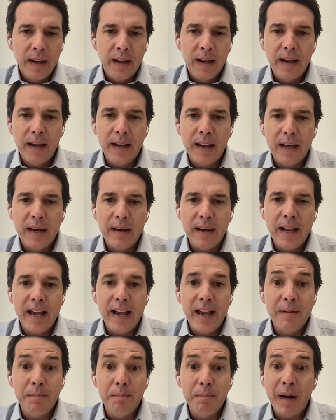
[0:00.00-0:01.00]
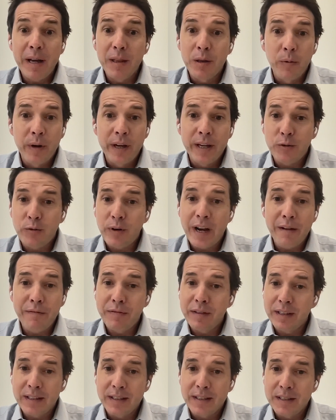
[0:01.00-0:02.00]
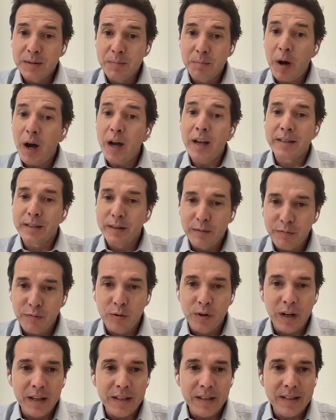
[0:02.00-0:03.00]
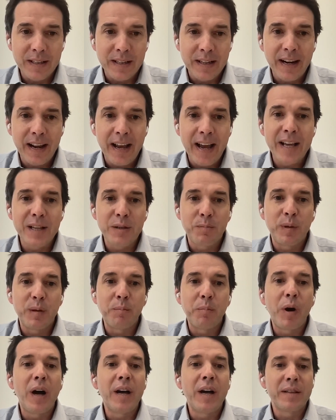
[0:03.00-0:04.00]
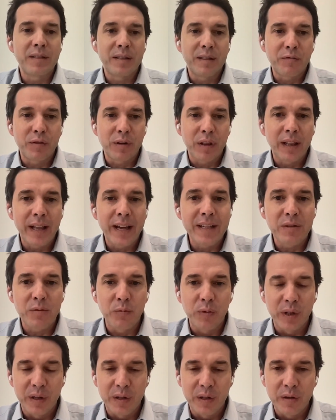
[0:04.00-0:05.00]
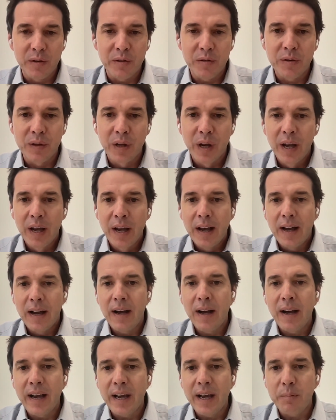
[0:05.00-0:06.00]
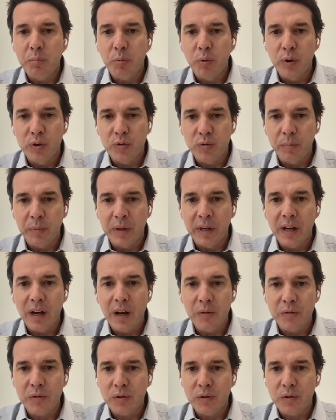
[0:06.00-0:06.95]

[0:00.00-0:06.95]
And by the way, traffic is positive for us, and it has been positive for the last 3 years at Pollo Tropical.